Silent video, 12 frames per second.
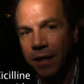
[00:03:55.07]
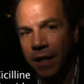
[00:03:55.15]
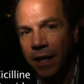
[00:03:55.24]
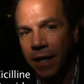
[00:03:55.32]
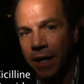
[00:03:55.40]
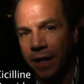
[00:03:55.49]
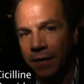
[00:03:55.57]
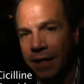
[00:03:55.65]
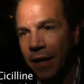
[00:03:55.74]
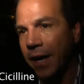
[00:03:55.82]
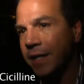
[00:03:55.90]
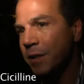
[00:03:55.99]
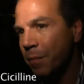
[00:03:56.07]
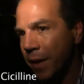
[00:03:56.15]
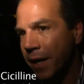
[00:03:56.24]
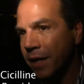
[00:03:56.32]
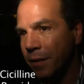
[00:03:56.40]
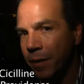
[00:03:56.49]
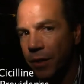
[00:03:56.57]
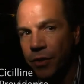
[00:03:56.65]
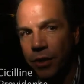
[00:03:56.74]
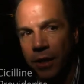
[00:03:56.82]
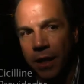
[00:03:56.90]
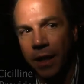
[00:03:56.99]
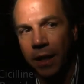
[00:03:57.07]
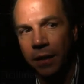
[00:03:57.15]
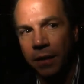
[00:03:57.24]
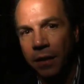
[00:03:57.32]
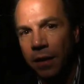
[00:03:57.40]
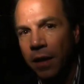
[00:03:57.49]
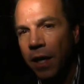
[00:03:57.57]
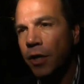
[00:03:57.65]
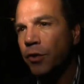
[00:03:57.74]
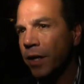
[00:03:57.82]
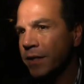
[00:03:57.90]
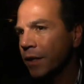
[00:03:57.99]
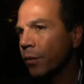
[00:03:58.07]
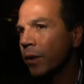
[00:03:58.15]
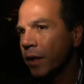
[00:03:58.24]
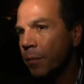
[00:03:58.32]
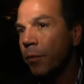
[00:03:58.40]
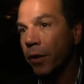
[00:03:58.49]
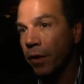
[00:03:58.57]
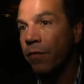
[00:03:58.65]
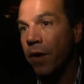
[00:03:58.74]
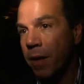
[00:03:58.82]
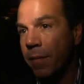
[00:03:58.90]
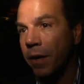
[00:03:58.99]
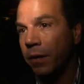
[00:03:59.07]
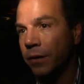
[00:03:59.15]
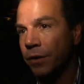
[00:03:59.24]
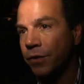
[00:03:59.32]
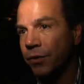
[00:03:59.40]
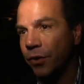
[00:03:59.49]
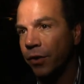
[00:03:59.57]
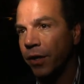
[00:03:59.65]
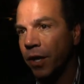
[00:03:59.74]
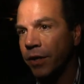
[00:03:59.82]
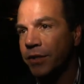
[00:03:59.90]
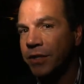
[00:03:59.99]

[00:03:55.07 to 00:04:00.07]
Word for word: uh, the Narragansett Bay Commission in addressing a really important environmental concern in our